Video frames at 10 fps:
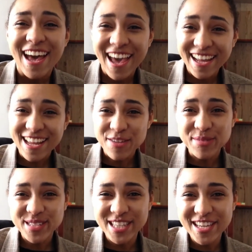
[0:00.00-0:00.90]
And I'll
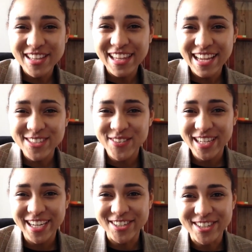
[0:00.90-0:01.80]
just see you in the next
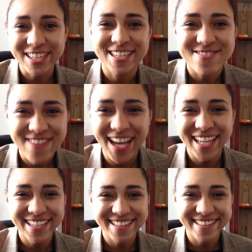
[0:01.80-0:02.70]
video. Bye!